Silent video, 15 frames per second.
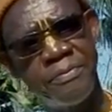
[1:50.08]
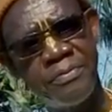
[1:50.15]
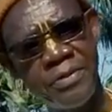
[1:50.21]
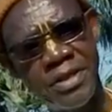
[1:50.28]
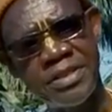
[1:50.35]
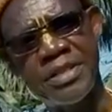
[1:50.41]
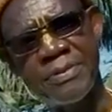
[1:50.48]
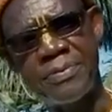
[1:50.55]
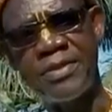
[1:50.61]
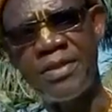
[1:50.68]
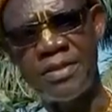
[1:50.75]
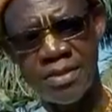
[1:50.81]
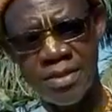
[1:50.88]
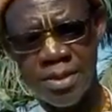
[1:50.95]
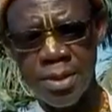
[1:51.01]

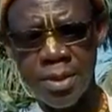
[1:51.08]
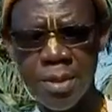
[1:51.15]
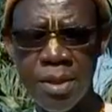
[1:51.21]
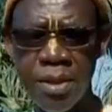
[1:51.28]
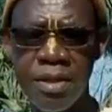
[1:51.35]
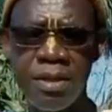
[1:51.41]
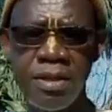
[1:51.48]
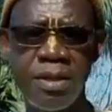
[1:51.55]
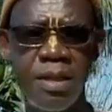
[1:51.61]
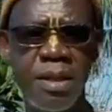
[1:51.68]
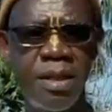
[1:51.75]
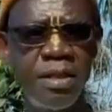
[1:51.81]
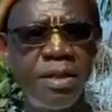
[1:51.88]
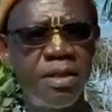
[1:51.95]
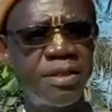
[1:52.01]
principles,
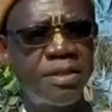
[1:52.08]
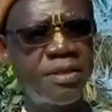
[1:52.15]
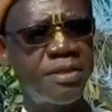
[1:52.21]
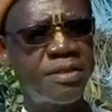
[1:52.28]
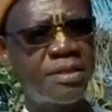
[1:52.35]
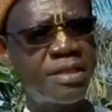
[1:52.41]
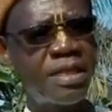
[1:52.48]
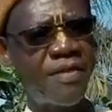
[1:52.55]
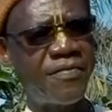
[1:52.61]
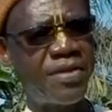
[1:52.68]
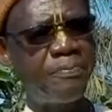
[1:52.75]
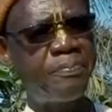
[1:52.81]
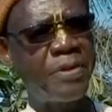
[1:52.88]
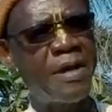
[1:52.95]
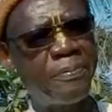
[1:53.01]

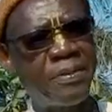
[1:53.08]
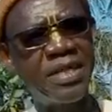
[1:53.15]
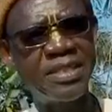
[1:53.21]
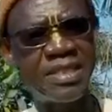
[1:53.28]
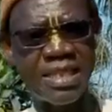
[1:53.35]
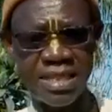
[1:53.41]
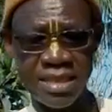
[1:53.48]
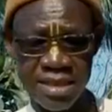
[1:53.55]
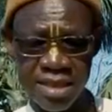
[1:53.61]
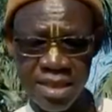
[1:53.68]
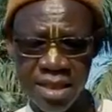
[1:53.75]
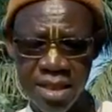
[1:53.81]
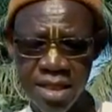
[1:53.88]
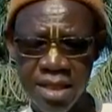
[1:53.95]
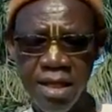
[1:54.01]
seven purposes
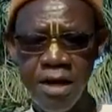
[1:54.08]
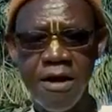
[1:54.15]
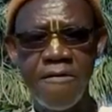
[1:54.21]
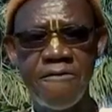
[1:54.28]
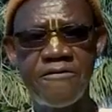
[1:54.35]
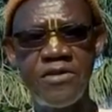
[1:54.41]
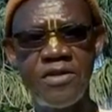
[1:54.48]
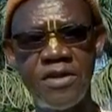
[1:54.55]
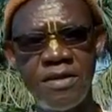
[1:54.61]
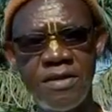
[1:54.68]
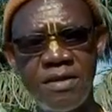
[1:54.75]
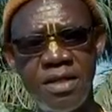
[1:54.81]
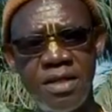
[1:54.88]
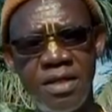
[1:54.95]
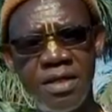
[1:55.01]

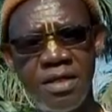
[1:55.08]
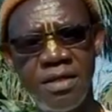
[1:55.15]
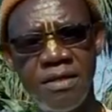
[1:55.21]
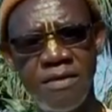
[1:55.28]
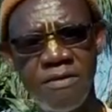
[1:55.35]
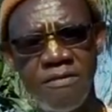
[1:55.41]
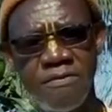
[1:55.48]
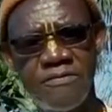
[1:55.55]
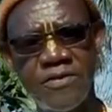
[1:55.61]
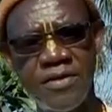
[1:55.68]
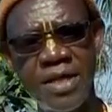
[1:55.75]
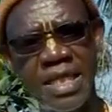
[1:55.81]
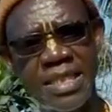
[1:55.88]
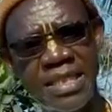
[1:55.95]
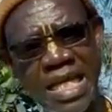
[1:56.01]
for,
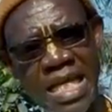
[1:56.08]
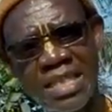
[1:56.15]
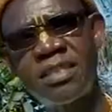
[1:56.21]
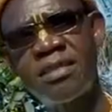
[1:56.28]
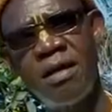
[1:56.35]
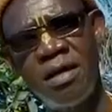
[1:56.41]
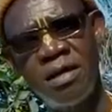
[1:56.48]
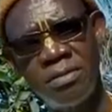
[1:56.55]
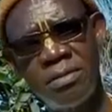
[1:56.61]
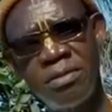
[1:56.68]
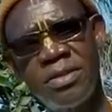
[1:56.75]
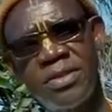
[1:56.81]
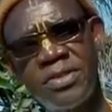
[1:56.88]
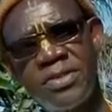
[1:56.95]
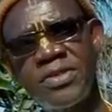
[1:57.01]
for his ISKCON
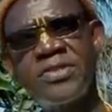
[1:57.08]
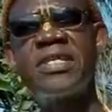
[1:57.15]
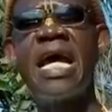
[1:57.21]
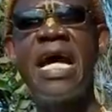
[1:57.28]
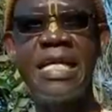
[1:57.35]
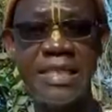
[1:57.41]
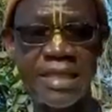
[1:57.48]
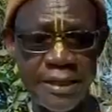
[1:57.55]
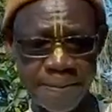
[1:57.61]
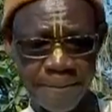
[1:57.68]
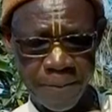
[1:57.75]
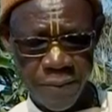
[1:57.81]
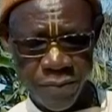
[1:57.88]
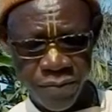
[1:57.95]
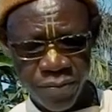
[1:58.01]
society.
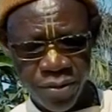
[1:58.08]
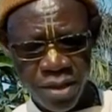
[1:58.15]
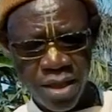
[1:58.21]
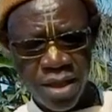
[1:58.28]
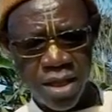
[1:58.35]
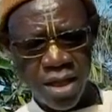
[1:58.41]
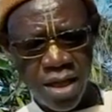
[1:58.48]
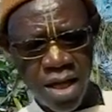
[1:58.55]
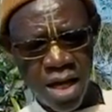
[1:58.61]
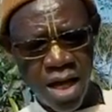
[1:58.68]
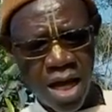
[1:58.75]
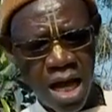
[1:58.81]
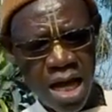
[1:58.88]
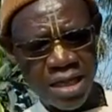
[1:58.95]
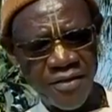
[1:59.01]

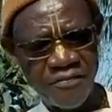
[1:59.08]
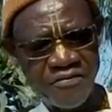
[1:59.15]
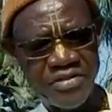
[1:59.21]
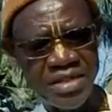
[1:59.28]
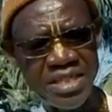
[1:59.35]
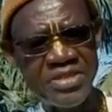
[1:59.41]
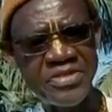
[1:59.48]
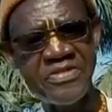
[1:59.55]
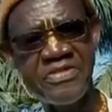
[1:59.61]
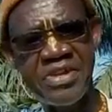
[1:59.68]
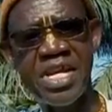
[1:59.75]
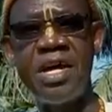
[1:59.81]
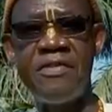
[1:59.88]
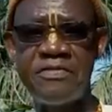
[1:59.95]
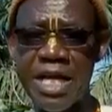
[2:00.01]
And the first
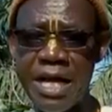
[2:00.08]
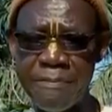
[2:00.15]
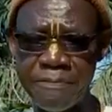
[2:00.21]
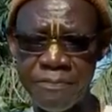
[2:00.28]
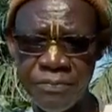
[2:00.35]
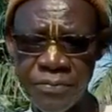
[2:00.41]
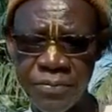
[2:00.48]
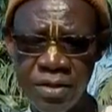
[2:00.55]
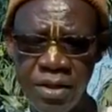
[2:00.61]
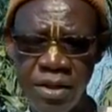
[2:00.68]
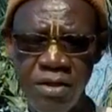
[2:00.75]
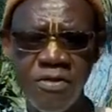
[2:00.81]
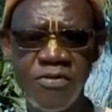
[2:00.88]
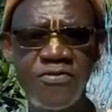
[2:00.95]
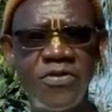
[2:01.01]
three of them
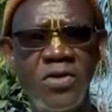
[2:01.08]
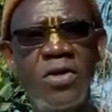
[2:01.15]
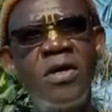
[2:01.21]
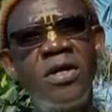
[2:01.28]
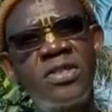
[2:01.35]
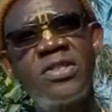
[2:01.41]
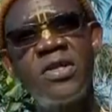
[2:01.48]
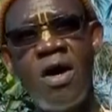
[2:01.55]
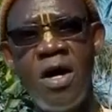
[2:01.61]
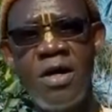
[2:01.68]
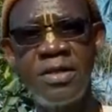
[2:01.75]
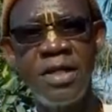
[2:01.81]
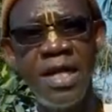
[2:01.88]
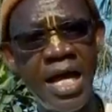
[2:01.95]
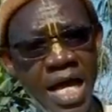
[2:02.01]
focus
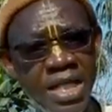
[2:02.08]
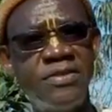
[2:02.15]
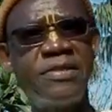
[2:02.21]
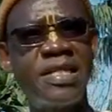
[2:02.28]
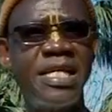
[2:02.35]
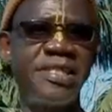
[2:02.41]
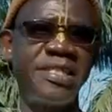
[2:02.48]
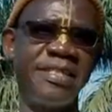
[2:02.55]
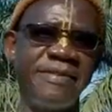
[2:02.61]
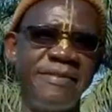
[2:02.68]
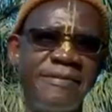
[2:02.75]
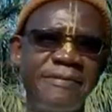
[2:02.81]
on education.